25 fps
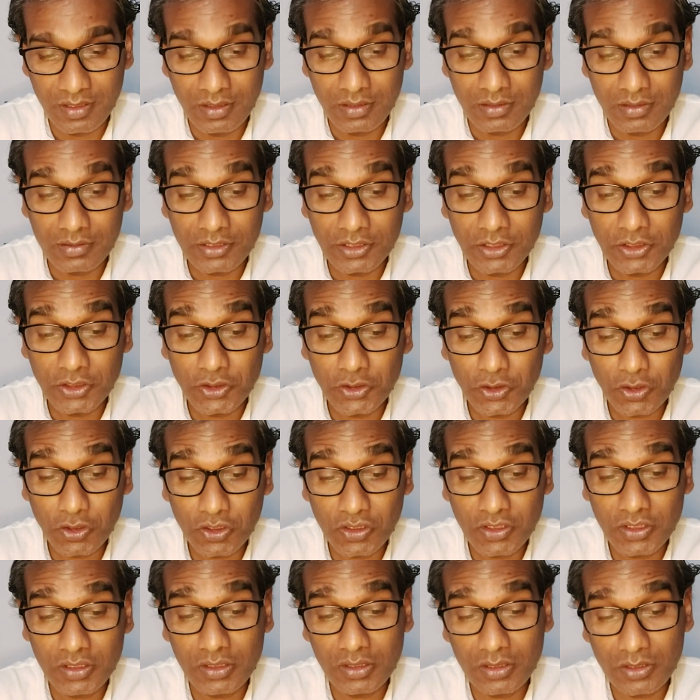the
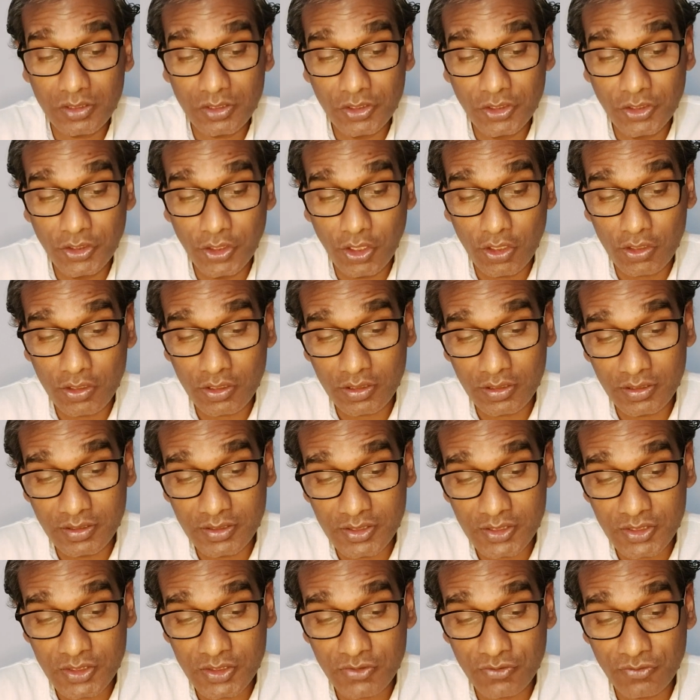total
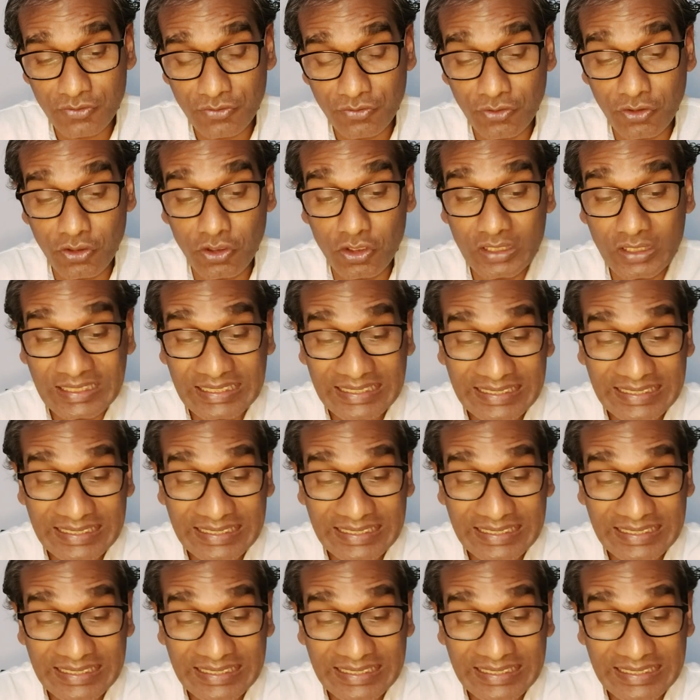darkness for